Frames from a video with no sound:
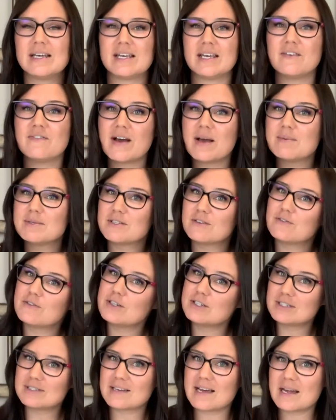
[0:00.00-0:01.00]
If I was a
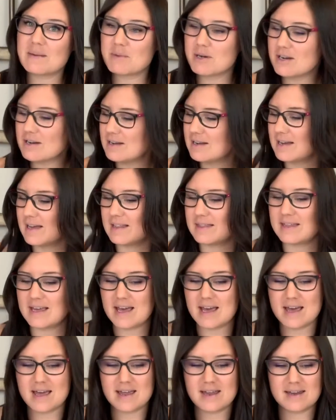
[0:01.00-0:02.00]
first timer,
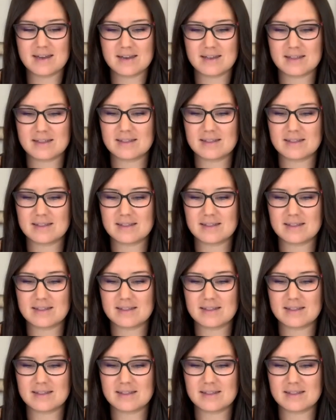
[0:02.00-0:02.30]
then